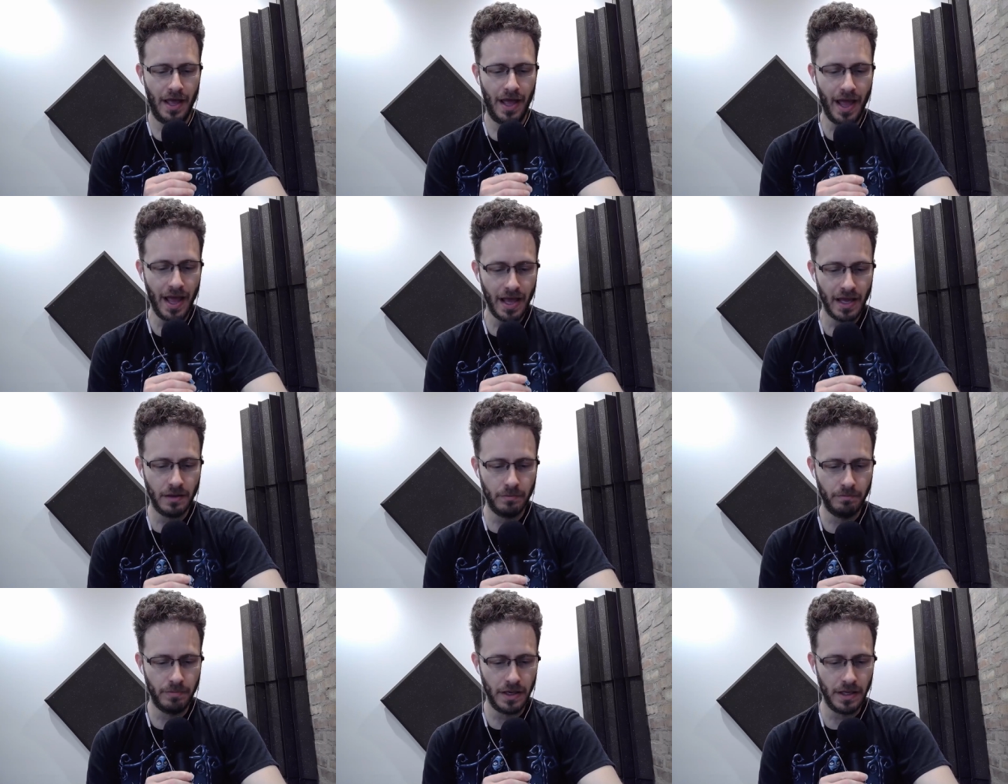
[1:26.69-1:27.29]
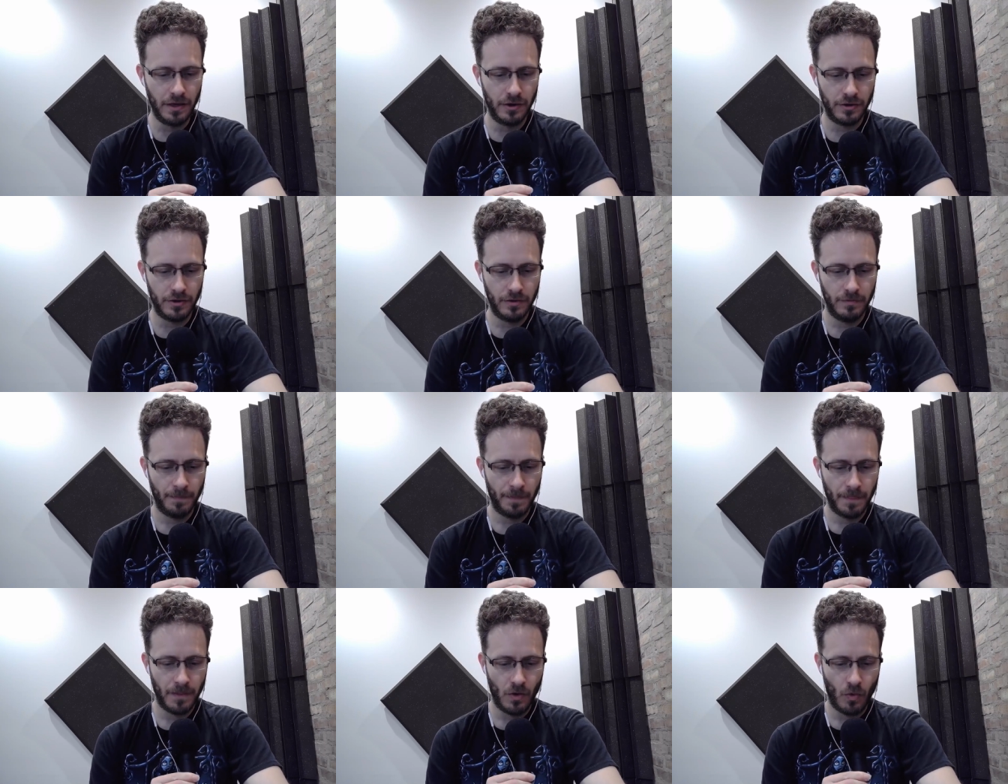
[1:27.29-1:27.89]
Egg beater.
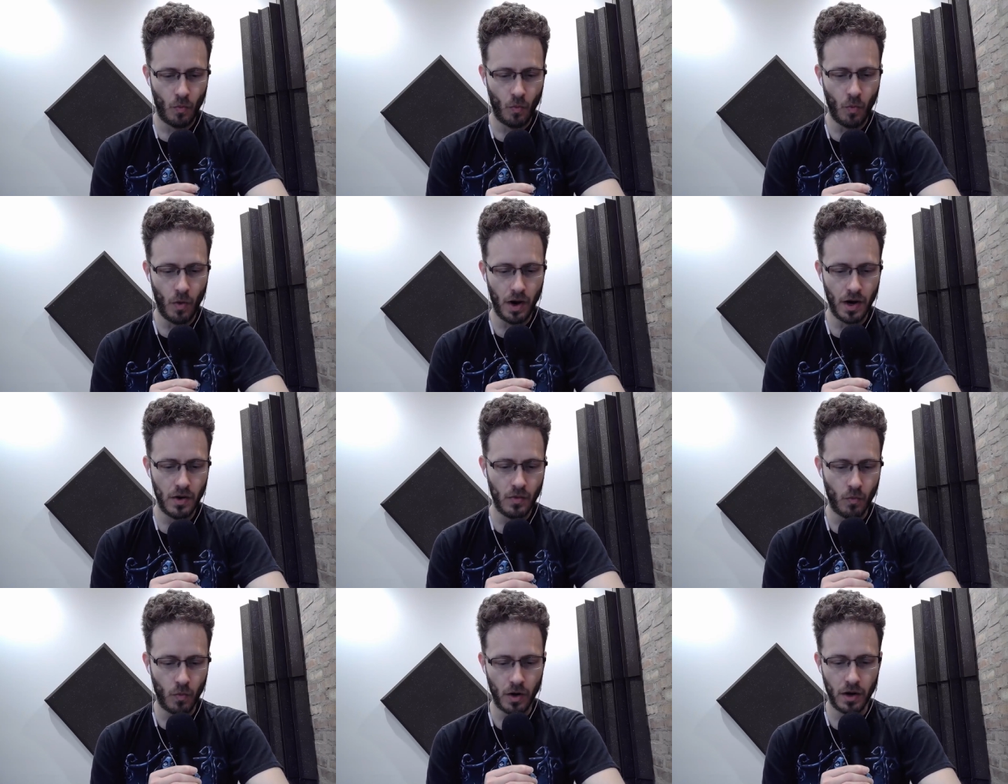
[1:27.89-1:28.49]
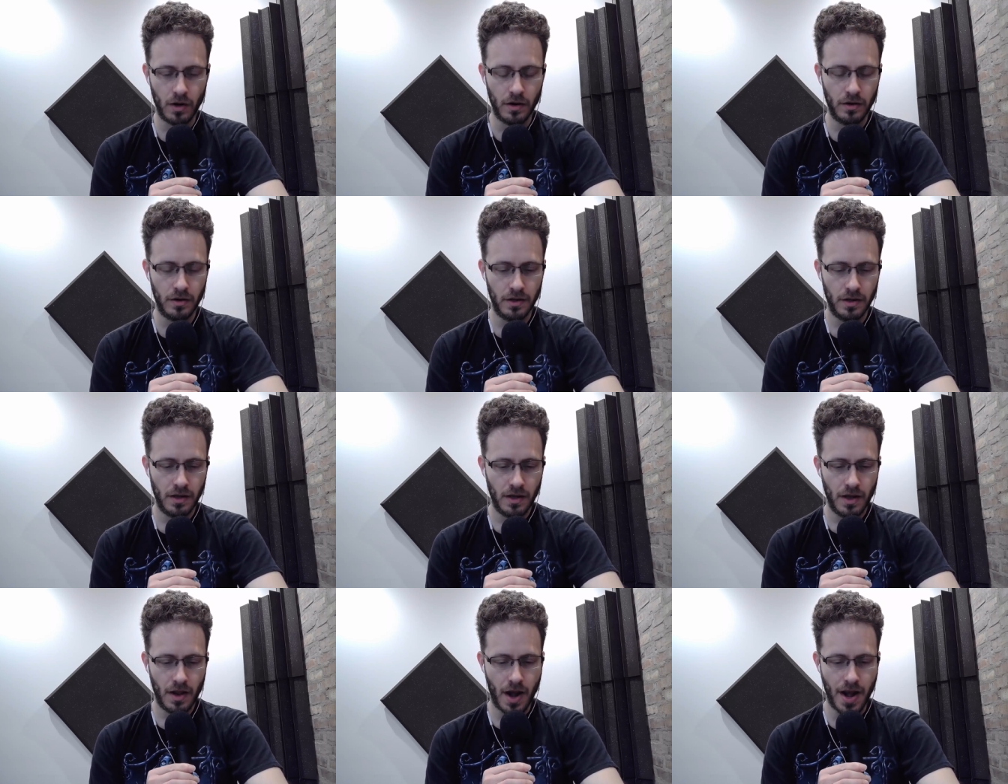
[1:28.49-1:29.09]
One word.
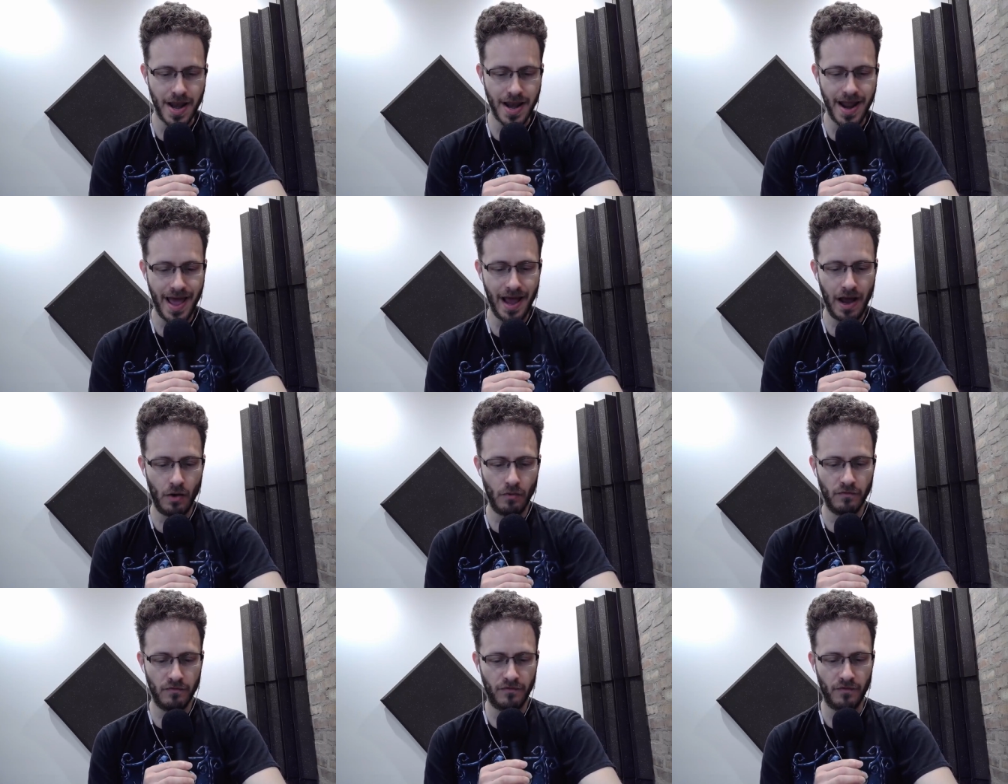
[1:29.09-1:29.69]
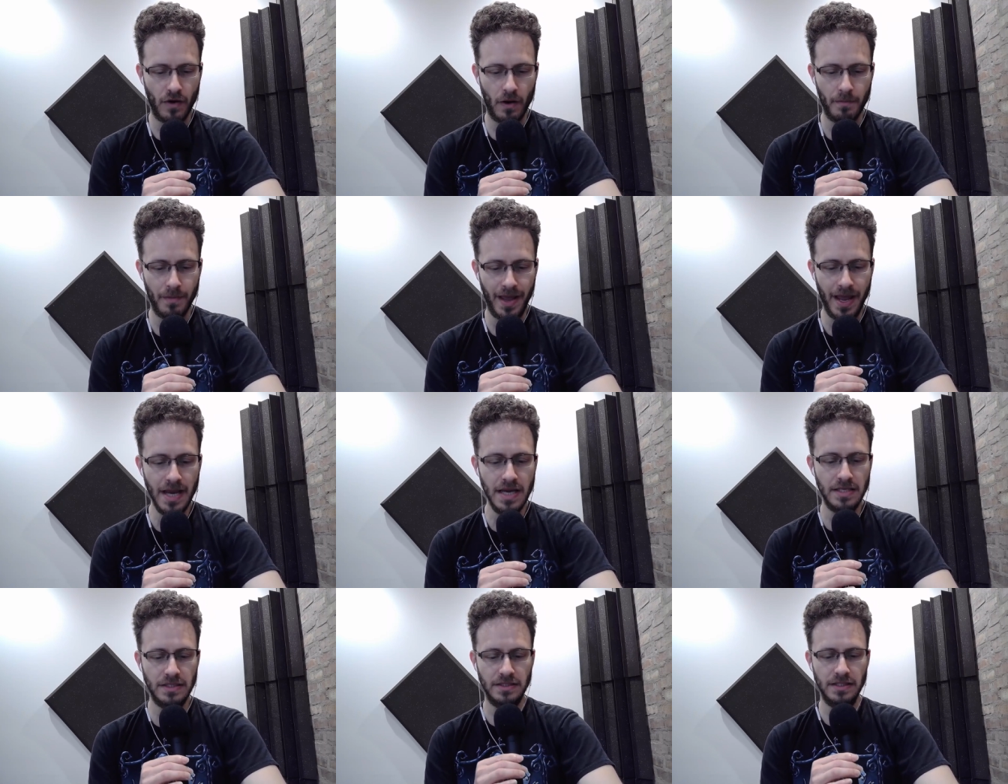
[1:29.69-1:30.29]
Noun from
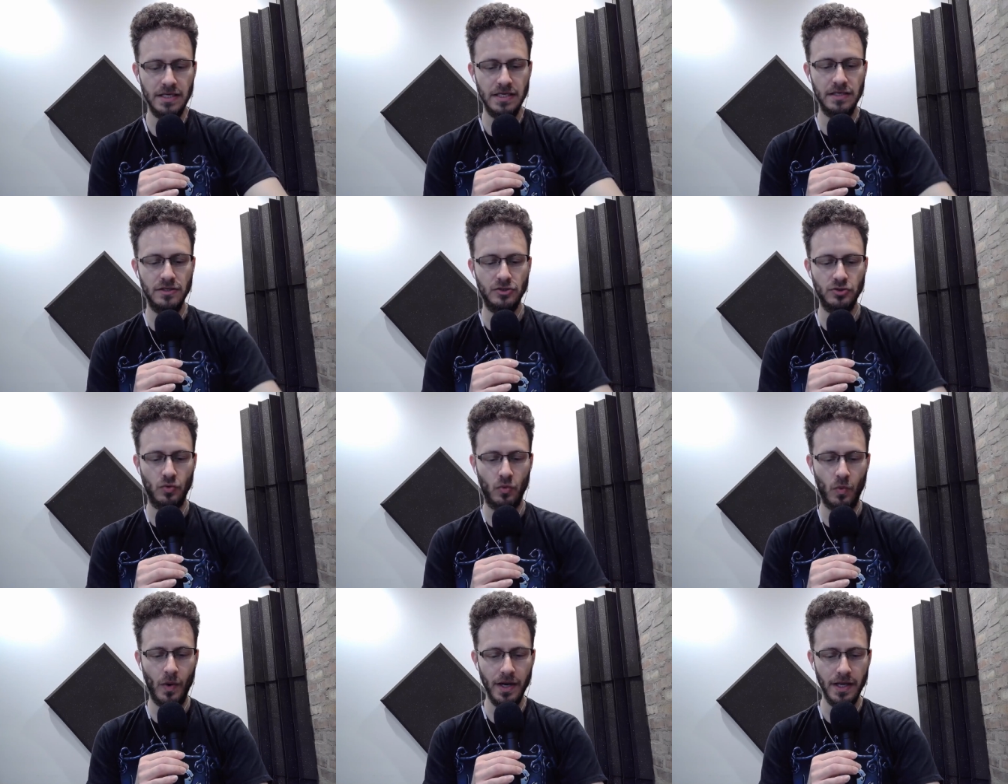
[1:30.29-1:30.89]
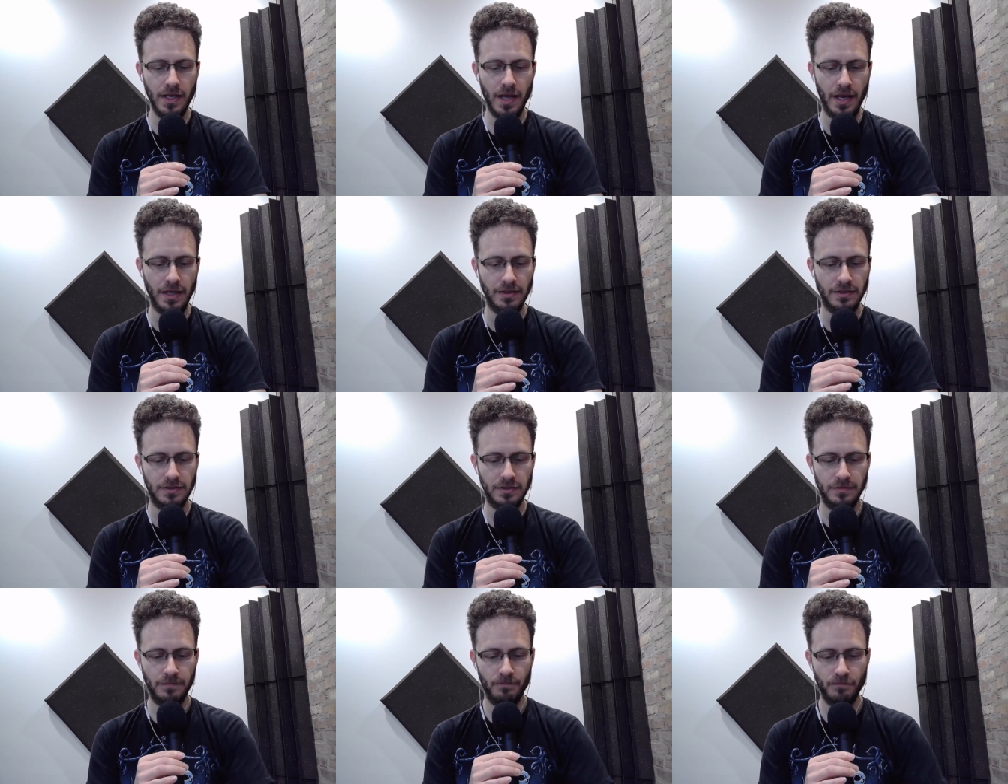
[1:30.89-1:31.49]

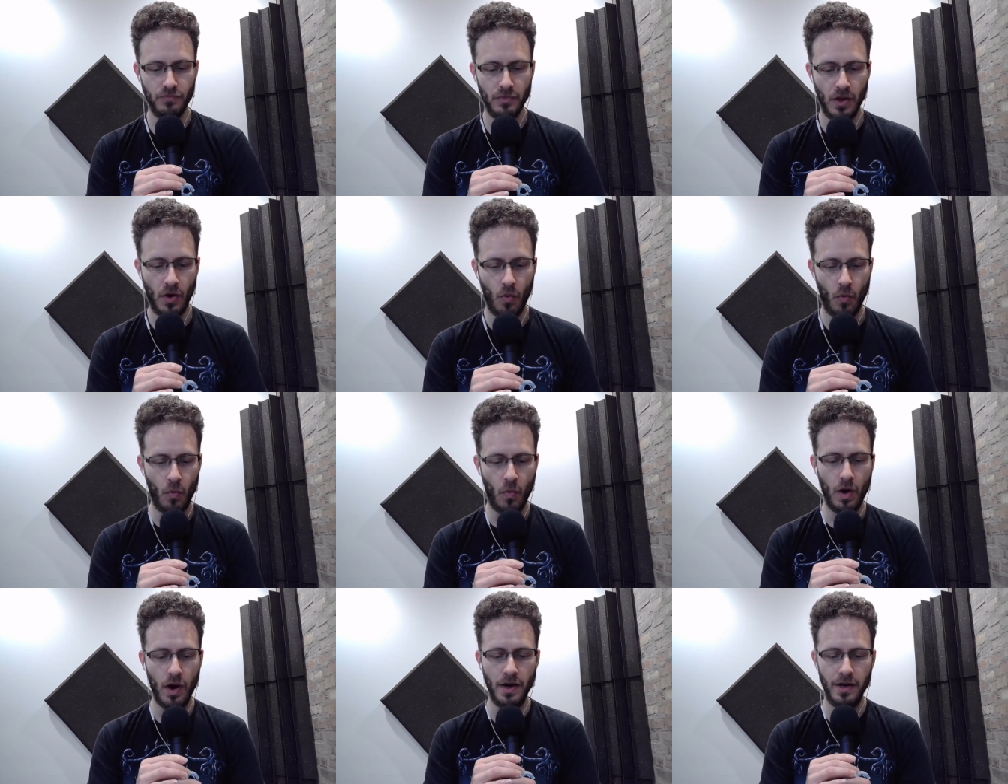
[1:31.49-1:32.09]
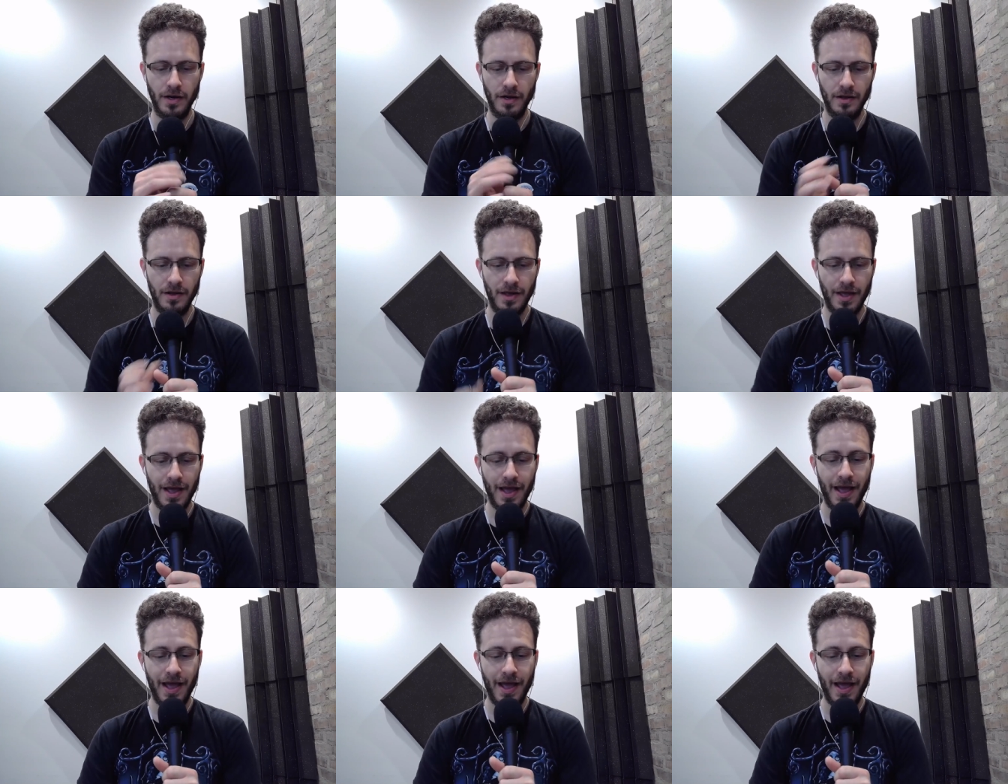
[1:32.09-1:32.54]
1828. 1.